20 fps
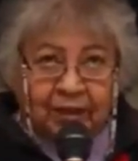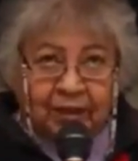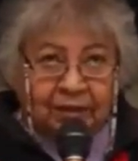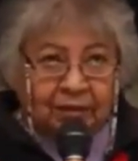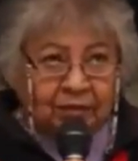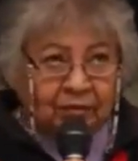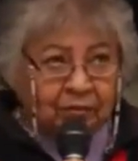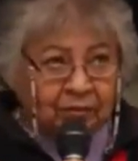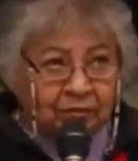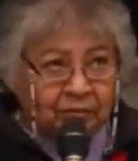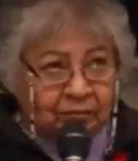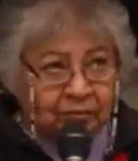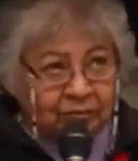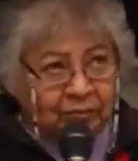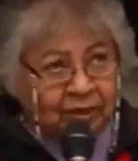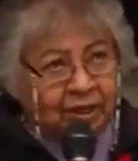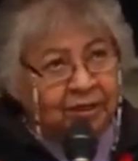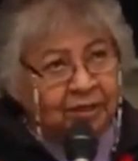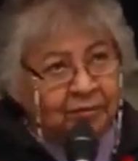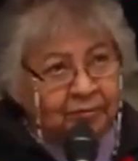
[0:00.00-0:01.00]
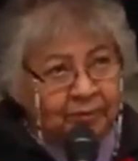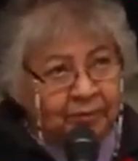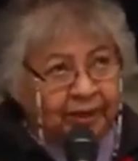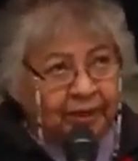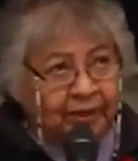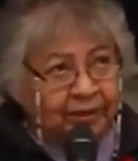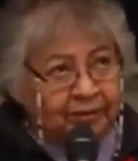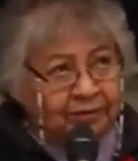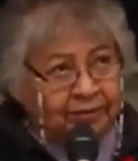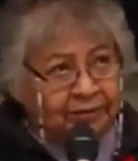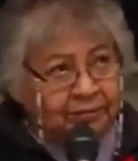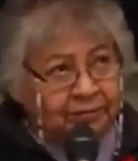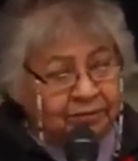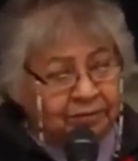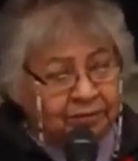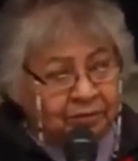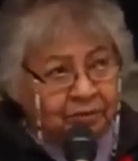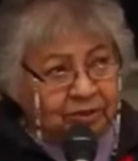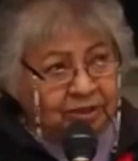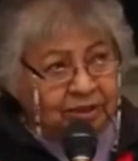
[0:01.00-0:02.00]
No water pail
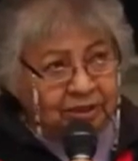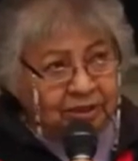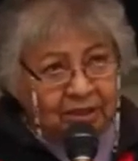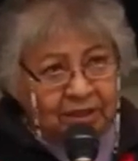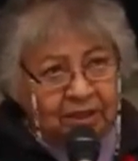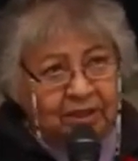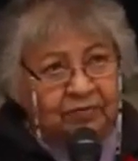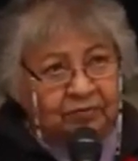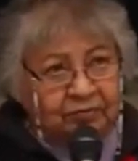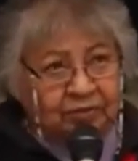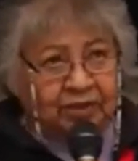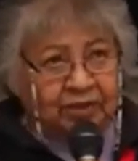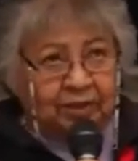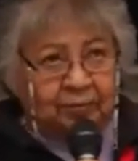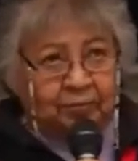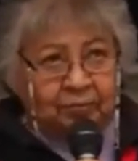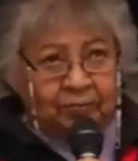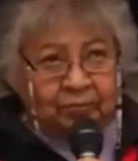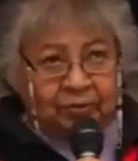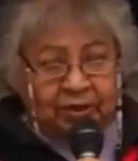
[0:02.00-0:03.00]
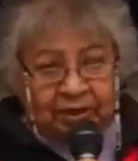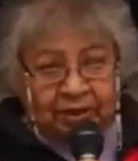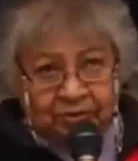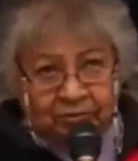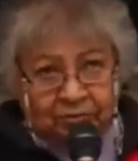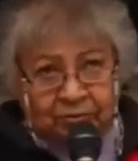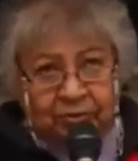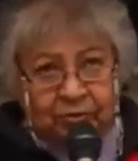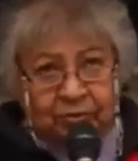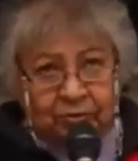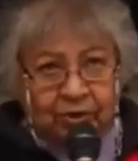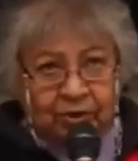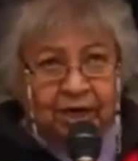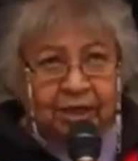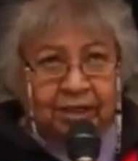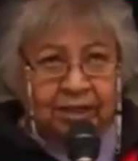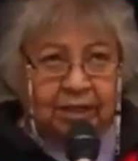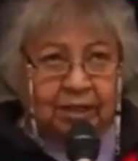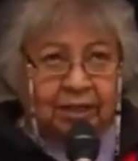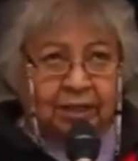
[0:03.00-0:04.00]
sort of lifted up as we were
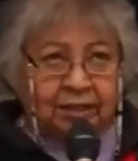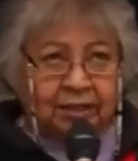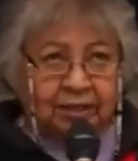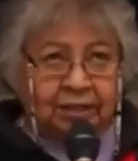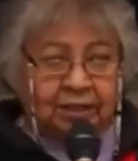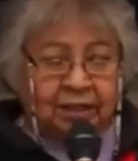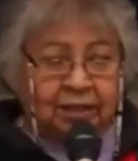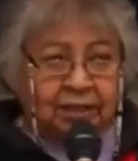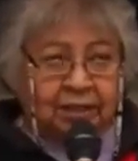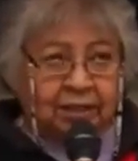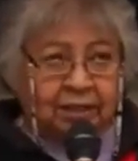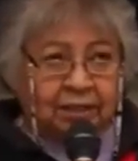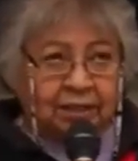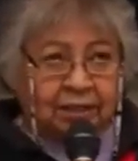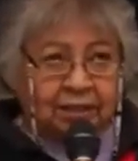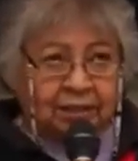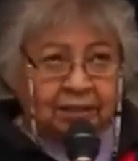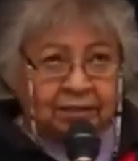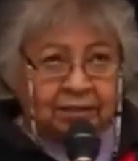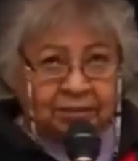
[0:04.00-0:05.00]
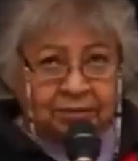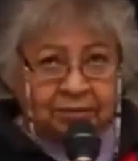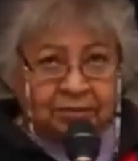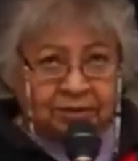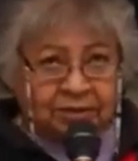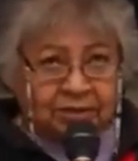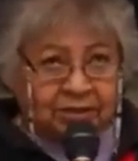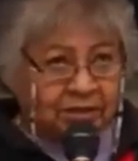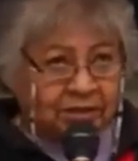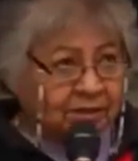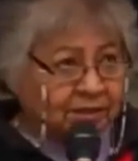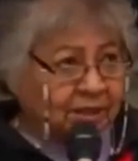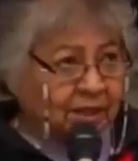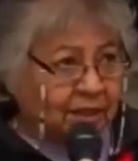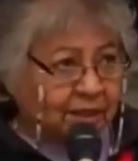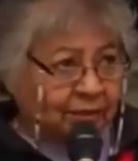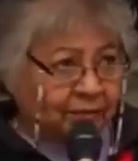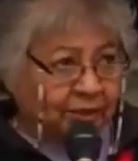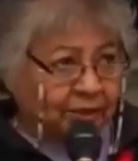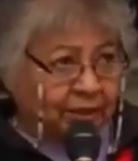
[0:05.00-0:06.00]
walking it. And so she's
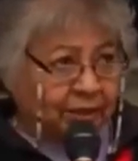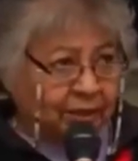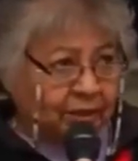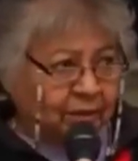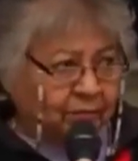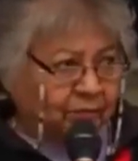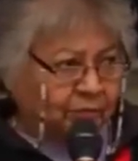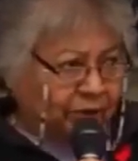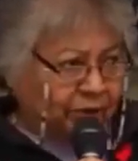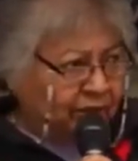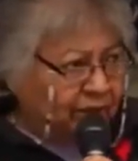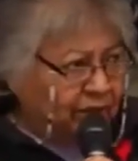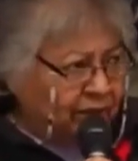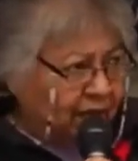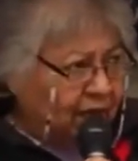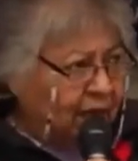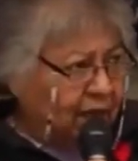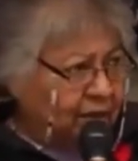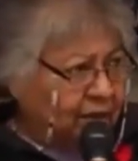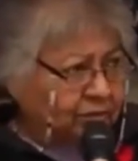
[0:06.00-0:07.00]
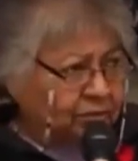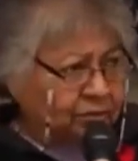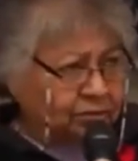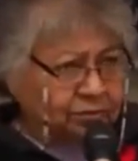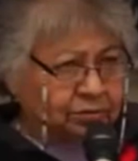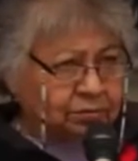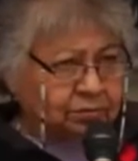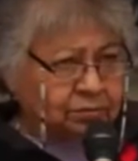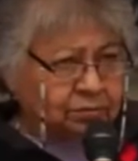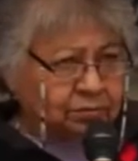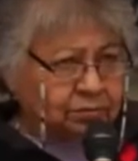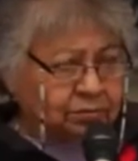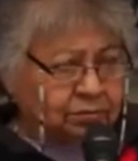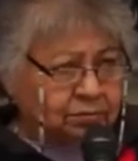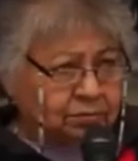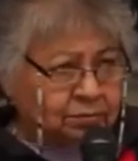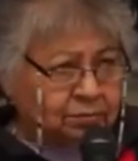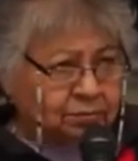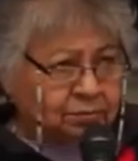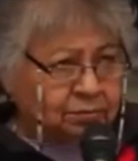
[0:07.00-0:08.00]
telling me, put it down.
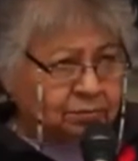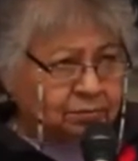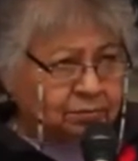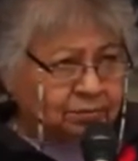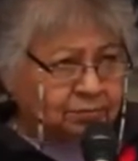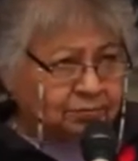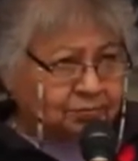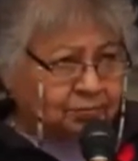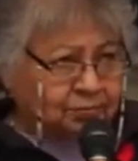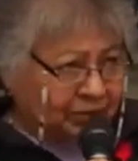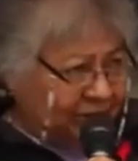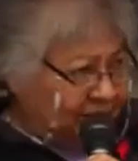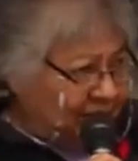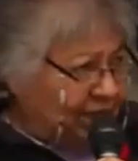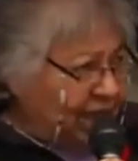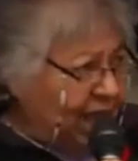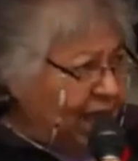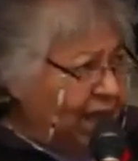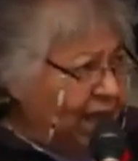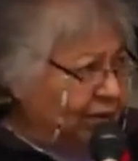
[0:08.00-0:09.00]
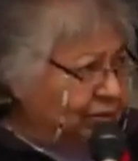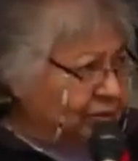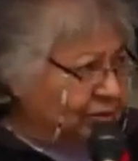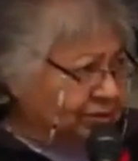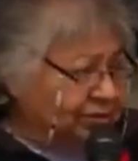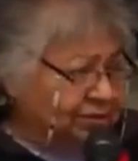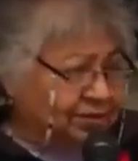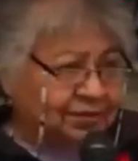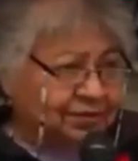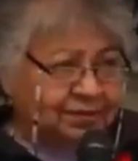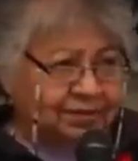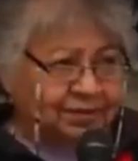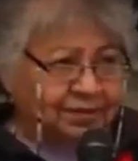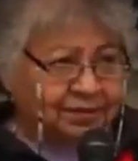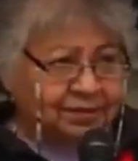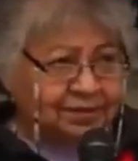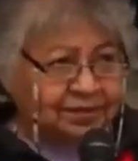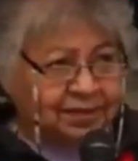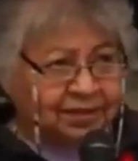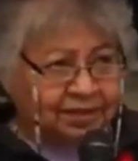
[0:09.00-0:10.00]
Put it down.
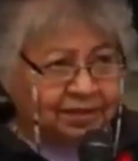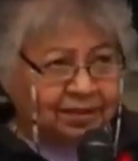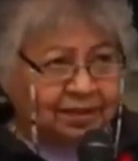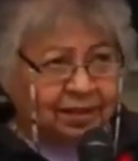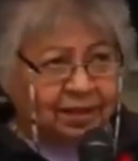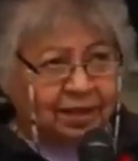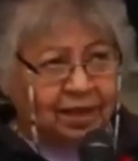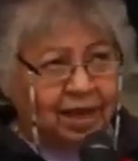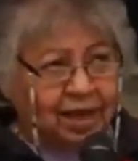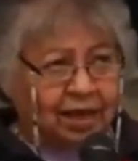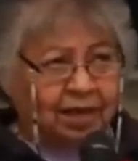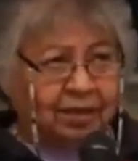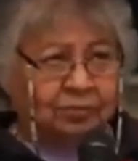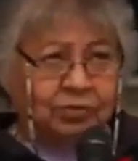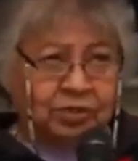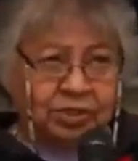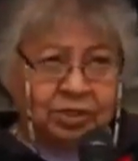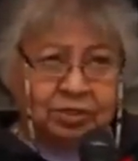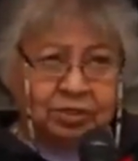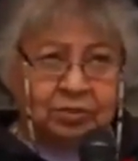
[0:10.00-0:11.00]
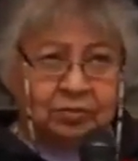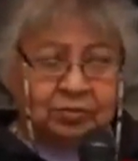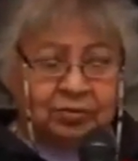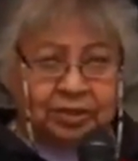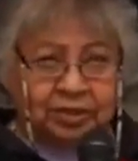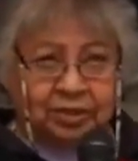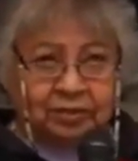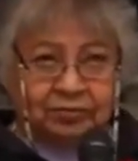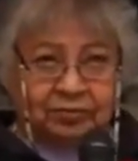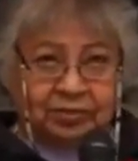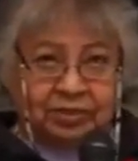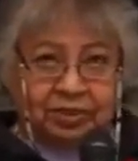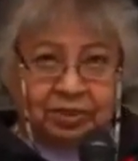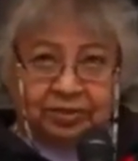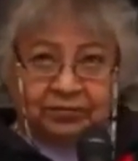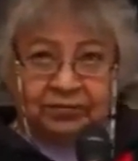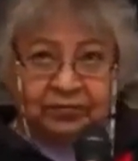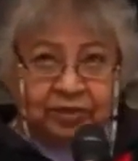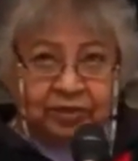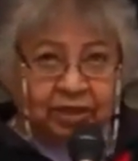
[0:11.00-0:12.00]
And I, I wasn't the one that was
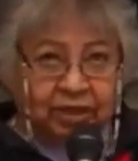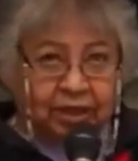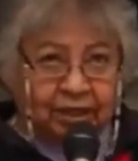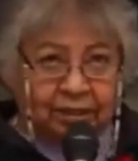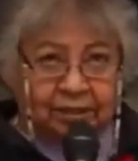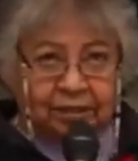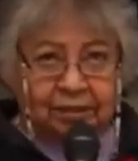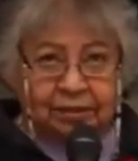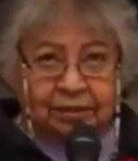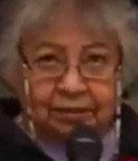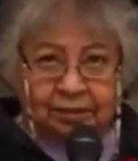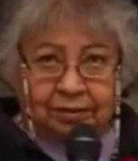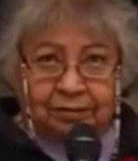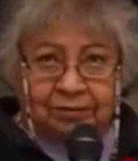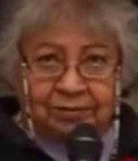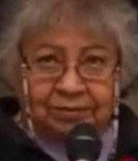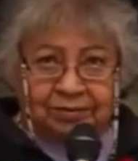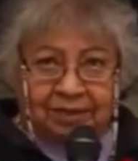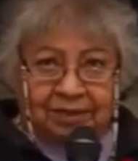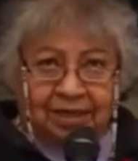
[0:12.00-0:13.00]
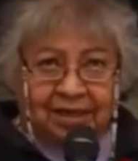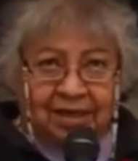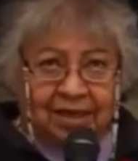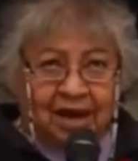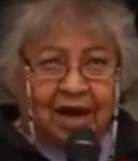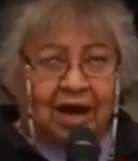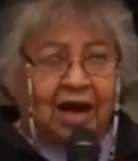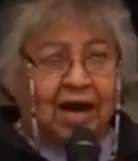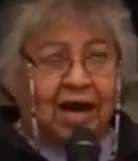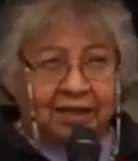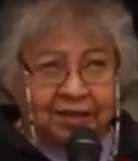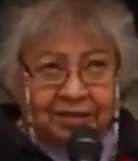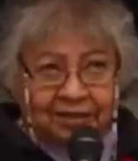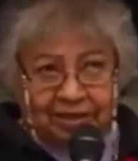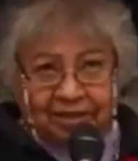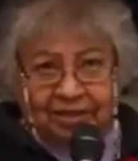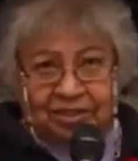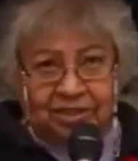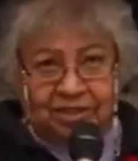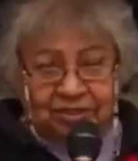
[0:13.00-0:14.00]
lifting it. You know. I
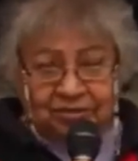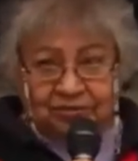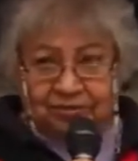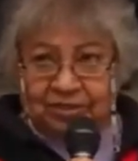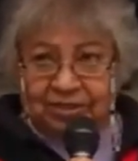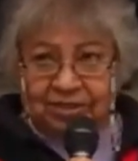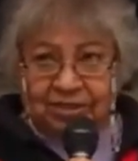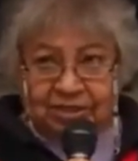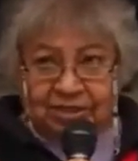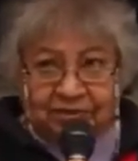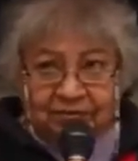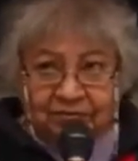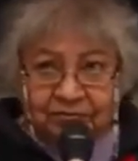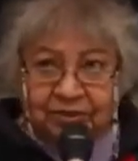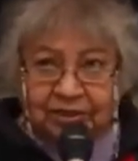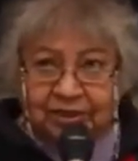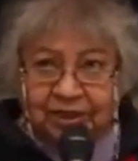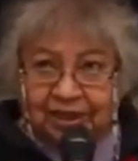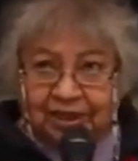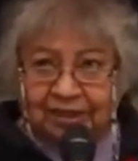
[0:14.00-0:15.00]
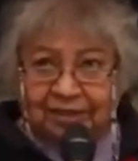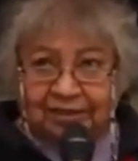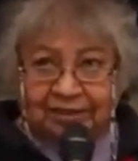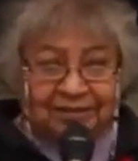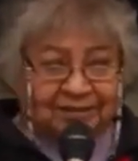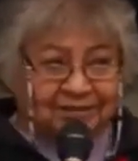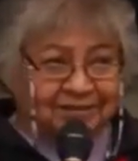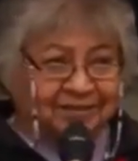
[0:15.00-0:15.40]
thought she was lifting it.